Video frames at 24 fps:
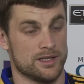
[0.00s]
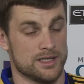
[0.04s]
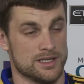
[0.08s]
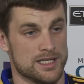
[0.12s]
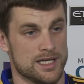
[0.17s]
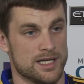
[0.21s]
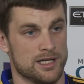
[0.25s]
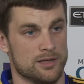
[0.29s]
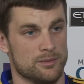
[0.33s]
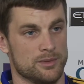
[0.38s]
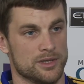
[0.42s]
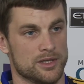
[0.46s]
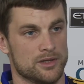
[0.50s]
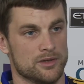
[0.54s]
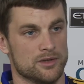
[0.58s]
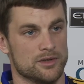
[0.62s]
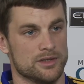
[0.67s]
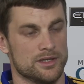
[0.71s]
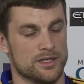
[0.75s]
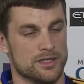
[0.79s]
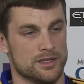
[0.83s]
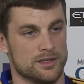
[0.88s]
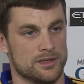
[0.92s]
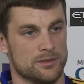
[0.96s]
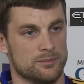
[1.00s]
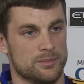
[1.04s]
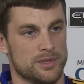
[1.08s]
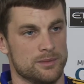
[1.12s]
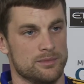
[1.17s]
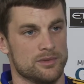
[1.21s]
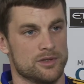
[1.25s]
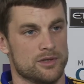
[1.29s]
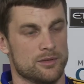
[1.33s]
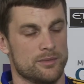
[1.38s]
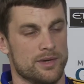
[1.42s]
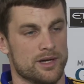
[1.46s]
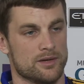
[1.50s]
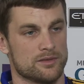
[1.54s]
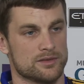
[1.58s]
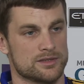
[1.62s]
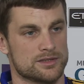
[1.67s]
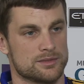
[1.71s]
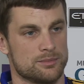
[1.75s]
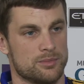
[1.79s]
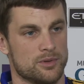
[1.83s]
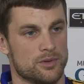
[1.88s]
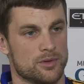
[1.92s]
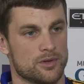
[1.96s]
the day will be good and people come out and
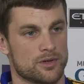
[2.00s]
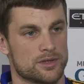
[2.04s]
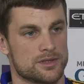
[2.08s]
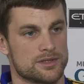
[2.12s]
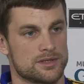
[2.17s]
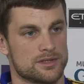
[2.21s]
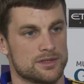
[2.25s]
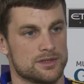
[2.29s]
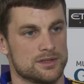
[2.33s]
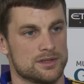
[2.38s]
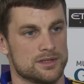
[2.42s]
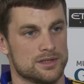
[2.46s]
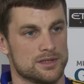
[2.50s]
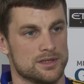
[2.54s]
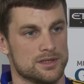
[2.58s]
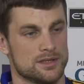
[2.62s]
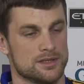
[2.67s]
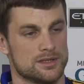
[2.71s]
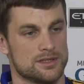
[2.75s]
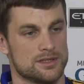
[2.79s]
support the